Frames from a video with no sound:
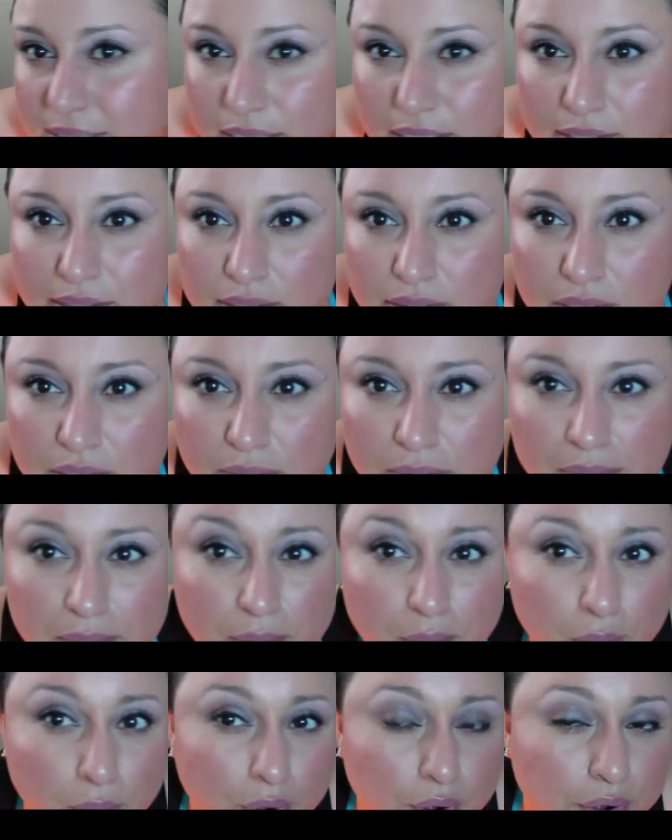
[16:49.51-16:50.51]
skin is a little
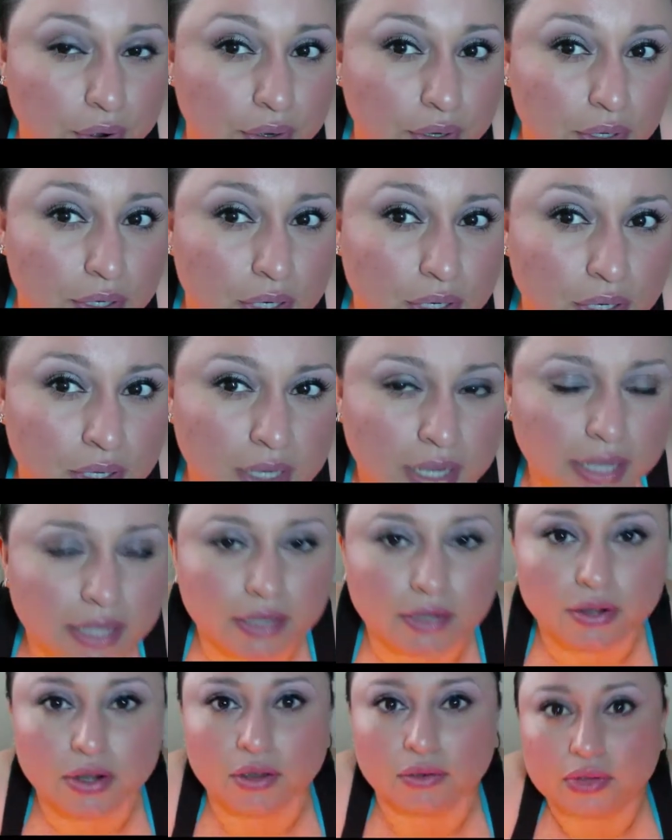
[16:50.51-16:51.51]
bit more,
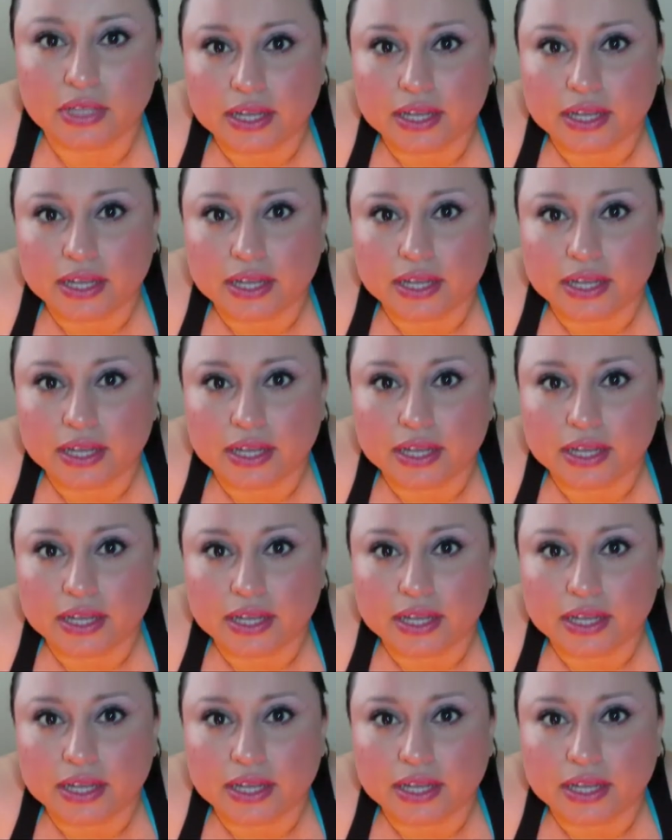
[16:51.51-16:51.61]
I don't know,